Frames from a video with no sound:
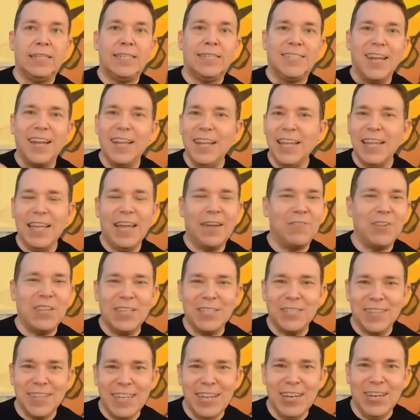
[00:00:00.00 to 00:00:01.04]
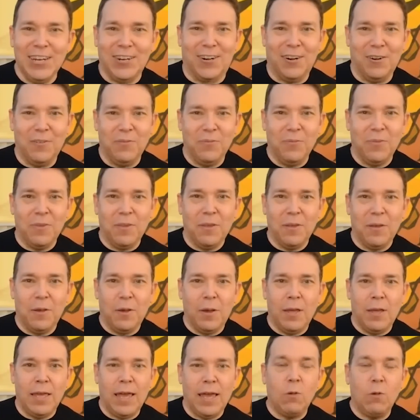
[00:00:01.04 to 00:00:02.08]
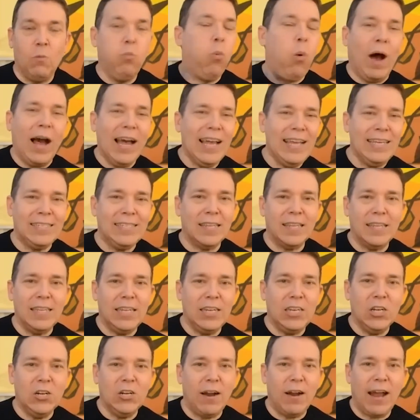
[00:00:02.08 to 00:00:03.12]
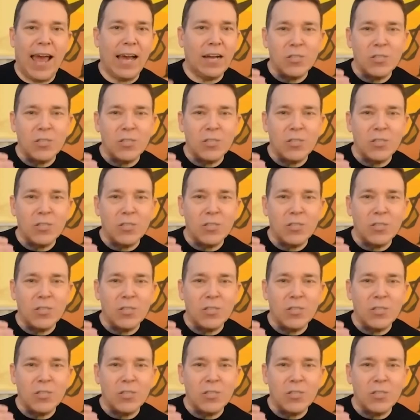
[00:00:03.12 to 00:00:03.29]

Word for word: suddenly everything is linear and why is it linear